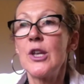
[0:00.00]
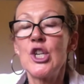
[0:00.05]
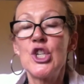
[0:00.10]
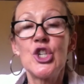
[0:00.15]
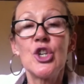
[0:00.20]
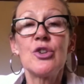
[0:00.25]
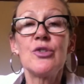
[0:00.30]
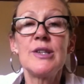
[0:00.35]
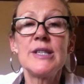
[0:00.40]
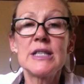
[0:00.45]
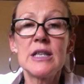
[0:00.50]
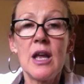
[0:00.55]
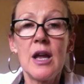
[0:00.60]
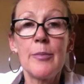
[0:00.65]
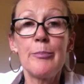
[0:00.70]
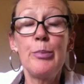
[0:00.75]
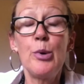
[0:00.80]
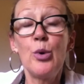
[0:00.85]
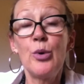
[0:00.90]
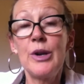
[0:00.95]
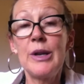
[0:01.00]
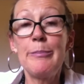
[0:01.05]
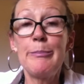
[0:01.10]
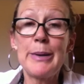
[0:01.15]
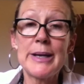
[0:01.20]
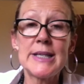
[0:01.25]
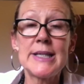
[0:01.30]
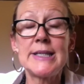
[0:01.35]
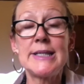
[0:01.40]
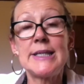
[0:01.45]
Sugar is like pouring
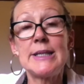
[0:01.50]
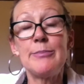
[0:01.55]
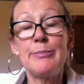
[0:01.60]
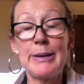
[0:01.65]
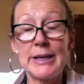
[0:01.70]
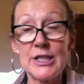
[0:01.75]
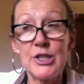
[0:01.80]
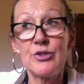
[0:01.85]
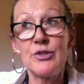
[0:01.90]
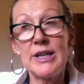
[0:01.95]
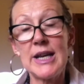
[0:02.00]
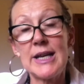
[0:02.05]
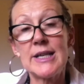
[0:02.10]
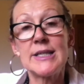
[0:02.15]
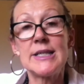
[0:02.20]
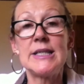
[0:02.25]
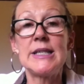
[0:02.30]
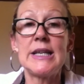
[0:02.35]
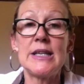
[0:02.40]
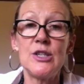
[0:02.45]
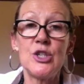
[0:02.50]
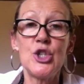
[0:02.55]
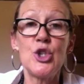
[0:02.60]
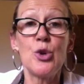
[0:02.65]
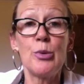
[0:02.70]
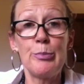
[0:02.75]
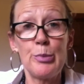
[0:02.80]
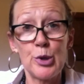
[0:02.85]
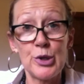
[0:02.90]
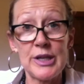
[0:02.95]
battery acid into
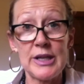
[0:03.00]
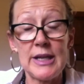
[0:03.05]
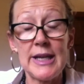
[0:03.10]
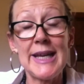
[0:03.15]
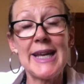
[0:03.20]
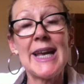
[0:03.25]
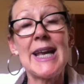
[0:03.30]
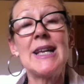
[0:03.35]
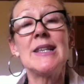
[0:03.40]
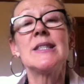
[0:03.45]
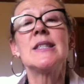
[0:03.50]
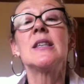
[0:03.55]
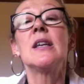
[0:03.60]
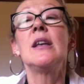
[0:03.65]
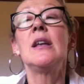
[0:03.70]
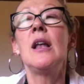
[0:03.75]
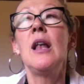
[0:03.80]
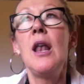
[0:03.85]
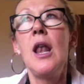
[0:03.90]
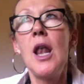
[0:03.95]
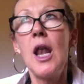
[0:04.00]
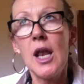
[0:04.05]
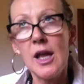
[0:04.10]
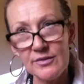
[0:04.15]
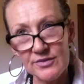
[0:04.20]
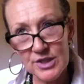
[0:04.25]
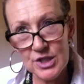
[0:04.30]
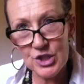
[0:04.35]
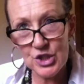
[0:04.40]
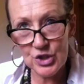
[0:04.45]
your body. Cancer
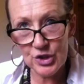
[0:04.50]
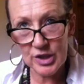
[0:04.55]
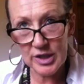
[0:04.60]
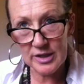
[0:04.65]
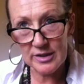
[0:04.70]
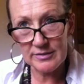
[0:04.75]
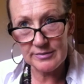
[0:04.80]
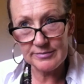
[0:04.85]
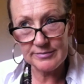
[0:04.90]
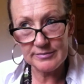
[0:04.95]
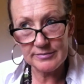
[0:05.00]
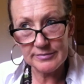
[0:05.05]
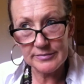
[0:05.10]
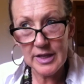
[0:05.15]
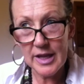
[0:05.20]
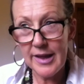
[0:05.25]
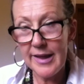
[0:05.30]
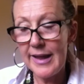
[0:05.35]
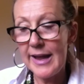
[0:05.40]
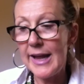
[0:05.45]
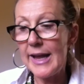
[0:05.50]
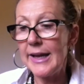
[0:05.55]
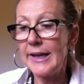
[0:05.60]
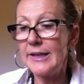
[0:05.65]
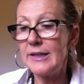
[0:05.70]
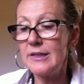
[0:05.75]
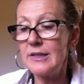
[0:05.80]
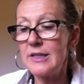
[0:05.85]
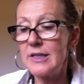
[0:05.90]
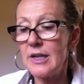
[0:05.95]
loves sugar,
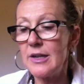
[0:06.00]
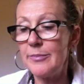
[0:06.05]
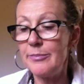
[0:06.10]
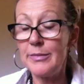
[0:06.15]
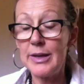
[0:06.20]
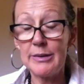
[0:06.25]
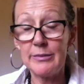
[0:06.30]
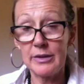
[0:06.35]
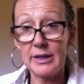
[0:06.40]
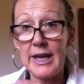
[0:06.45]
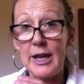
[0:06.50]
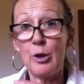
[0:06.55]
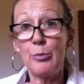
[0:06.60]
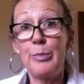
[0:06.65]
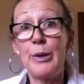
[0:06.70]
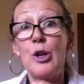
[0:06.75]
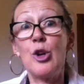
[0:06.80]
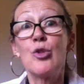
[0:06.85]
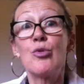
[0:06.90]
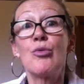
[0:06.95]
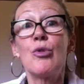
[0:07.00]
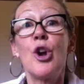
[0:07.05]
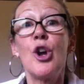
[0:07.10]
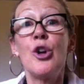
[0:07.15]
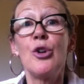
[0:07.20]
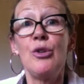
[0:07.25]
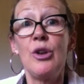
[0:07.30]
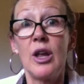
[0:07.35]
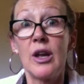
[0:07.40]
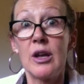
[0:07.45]
and it'll help it
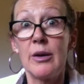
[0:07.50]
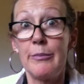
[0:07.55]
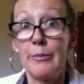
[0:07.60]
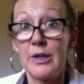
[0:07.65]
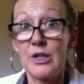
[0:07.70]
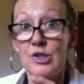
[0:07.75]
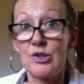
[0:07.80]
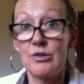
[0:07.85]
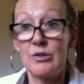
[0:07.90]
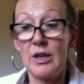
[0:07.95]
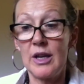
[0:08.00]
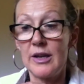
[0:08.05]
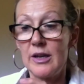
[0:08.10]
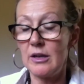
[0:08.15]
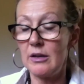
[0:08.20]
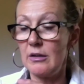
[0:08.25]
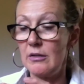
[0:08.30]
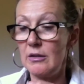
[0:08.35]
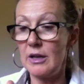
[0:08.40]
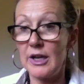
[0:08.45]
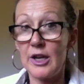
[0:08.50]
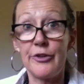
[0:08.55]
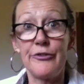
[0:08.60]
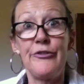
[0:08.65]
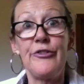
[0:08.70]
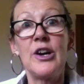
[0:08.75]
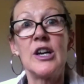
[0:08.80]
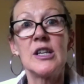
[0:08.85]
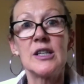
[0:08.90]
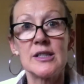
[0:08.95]
grow like a mushroom, like a
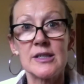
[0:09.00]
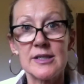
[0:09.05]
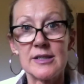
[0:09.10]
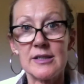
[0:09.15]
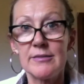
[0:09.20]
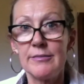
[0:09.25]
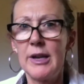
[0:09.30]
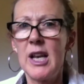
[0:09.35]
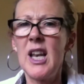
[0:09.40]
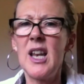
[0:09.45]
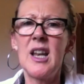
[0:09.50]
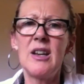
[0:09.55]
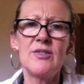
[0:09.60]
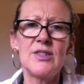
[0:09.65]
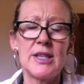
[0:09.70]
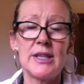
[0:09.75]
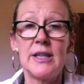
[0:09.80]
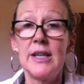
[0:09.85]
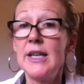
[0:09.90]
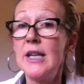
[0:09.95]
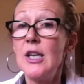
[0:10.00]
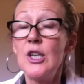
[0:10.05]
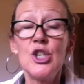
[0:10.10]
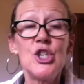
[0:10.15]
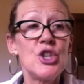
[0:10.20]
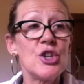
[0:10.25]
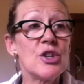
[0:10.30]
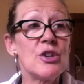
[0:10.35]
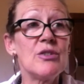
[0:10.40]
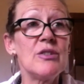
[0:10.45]
fungus. Loves it.
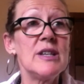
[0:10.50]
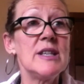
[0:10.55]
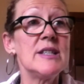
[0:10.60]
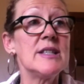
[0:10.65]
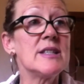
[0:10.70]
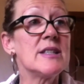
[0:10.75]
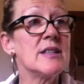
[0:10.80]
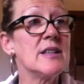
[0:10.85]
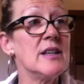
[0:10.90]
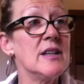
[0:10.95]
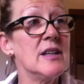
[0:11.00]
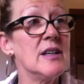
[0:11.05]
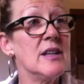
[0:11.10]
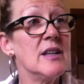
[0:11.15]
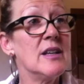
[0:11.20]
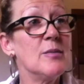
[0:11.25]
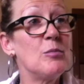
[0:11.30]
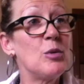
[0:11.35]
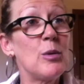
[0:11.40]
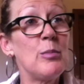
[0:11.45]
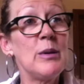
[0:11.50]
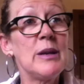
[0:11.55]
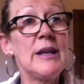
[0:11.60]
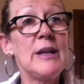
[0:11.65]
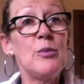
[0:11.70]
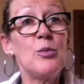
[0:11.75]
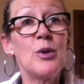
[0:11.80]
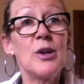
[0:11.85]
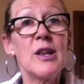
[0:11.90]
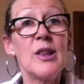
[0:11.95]
Sugar is
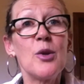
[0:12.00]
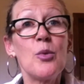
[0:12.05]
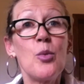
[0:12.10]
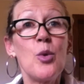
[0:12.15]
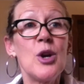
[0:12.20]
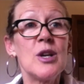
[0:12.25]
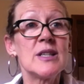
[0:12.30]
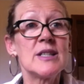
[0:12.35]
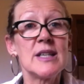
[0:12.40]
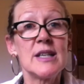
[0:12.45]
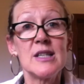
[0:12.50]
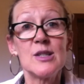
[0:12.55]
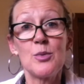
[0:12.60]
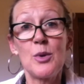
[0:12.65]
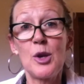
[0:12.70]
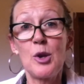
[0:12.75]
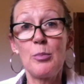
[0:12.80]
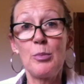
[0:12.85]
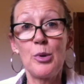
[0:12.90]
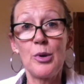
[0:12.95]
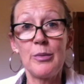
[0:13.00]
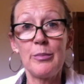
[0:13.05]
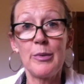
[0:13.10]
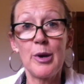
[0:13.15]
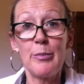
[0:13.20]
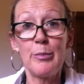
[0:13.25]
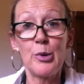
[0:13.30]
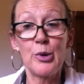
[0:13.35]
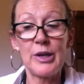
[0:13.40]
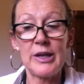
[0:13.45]
probably one of the worst things we could put in
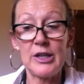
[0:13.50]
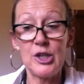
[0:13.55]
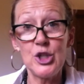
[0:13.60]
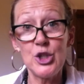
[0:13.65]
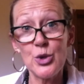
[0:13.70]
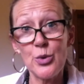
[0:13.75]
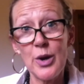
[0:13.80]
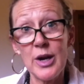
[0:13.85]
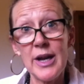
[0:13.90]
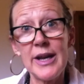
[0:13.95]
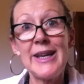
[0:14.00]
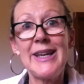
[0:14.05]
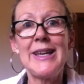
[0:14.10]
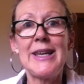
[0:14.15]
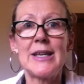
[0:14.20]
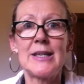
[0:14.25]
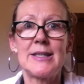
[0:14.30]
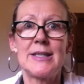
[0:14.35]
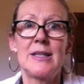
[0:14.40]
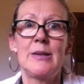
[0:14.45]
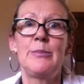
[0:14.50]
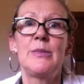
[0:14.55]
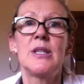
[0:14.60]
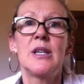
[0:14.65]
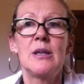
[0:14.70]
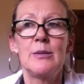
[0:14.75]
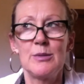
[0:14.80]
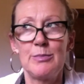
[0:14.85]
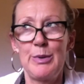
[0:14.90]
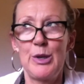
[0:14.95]
my body. Do I? Yes,
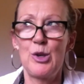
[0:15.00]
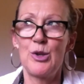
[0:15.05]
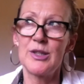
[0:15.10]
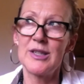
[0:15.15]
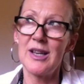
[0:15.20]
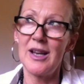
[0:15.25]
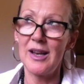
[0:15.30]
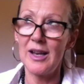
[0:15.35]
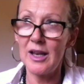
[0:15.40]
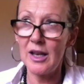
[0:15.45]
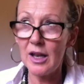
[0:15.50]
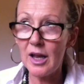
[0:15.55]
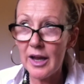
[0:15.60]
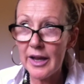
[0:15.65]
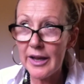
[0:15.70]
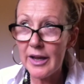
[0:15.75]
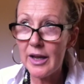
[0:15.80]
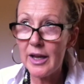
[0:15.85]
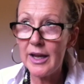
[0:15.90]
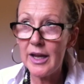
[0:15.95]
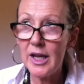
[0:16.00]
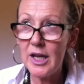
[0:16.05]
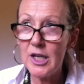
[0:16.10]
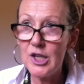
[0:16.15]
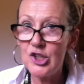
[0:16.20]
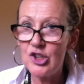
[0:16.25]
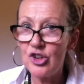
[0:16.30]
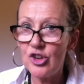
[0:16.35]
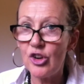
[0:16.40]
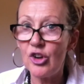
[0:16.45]
sometimes, because I like
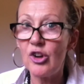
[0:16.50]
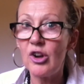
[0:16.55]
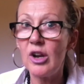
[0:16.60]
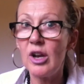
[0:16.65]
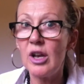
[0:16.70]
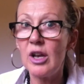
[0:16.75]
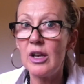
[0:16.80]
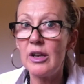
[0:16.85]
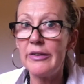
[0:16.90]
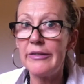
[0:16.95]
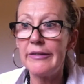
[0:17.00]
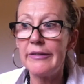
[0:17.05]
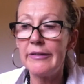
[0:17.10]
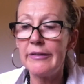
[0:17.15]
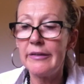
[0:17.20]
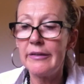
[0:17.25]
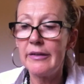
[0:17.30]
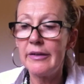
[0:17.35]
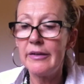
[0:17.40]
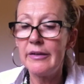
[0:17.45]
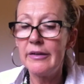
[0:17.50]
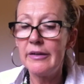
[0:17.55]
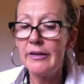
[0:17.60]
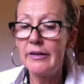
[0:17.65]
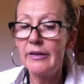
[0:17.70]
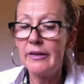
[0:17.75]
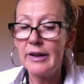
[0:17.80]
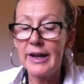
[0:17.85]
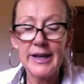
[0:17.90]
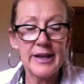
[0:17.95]
chocolate
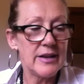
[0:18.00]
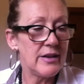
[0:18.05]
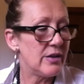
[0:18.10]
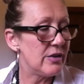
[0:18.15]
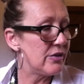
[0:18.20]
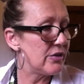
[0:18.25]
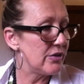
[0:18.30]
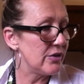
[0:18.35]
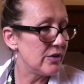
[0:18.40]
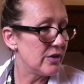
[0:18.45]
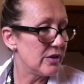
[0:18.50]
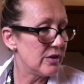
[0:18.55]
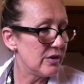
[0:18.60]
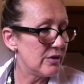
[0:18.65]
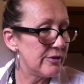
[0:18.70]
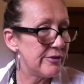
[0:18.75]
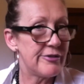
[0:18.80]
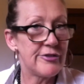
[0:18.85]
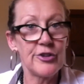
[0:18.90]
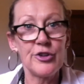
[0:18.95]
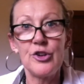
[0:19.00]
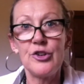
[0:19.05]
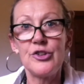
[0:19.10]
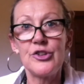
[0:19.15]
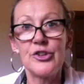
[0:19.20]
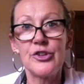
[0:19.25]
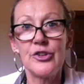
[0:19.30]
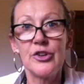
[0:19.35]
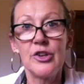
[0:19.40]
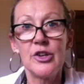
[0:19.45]
and
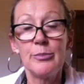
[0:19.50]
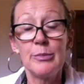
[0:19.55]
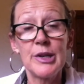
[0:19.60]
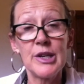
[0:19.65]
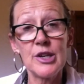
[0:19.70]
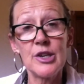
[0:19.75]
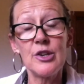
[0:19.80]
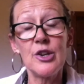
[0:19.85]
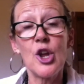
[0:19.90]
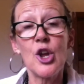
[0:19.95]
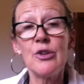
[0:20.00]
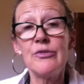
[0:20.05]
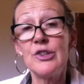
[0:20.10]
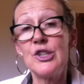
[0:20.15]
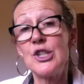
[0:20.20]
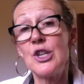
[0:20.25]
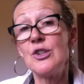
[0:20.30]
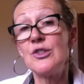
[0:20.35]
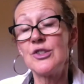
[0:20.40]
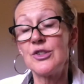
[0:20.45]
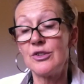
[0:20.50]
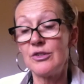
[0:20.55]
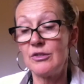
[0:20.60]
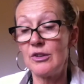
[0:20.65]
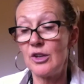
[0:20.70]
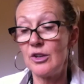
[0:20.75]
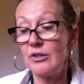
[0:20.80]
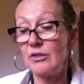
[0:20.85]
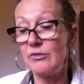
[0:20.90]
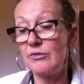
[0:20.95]
fruit. But I don't overdose on
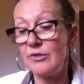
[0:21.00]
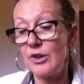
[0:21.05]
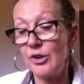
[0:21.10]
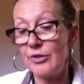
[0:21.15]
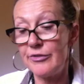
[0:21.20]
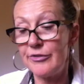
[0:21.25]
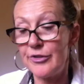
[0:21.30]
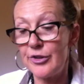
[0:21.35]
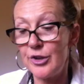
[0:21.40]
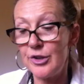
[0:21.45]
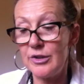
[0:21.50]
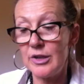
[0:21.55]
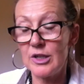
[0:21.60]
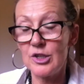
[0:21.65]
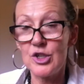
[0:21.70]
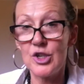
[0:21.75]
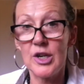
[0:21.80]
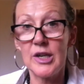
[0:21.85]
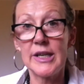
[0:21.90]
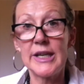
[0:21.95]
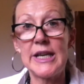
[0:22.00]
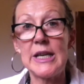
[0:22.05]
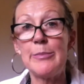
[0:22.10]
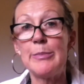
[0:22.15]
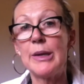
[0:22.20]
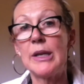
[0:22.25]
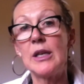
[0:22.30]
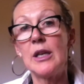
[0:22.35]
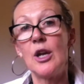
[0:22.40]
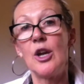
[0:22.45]
fruit. I try and
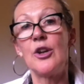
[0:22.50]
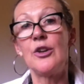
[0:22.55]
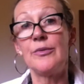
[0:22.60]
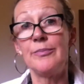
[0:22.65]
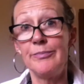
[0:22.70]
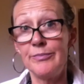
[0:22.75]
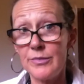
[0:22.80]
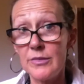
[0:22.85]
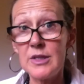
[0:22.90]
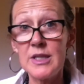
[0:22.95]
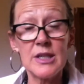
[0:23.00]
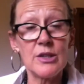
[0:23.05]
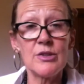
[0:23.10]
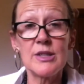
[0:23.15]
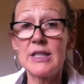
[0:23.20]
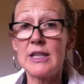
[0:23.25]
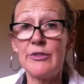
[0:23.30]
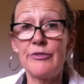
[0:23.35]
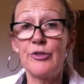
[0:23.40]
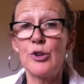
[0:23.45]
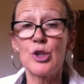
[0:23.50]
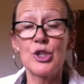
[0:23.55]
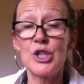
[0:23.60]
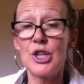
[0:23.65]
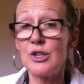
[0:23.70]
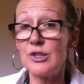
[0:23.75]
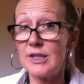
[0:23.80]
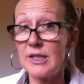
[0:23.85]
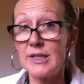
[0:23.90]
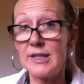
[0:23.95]
keep it low. Seriously,
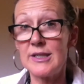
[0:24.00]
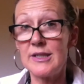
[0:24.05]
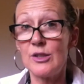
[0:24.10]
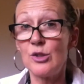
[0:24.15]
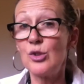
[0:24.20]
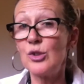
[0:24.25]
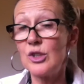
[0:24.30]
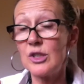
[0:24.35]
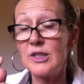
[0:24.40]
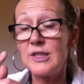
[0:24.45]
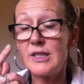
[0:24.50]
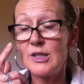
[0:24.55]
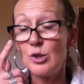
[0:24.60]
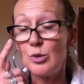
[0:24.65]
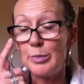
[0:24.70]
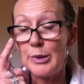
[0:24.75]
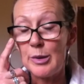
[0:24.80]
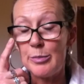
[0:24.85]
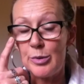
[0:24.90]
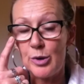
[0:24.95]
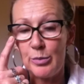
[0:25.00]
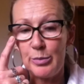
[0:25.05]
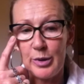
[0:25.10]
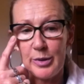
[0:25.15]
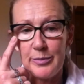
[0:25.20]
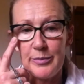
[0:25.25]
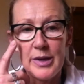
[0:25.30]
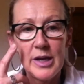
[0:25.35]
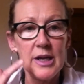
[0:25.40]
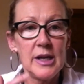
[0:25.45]
fructose could still be a
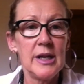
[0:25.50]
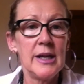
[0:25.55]
problem.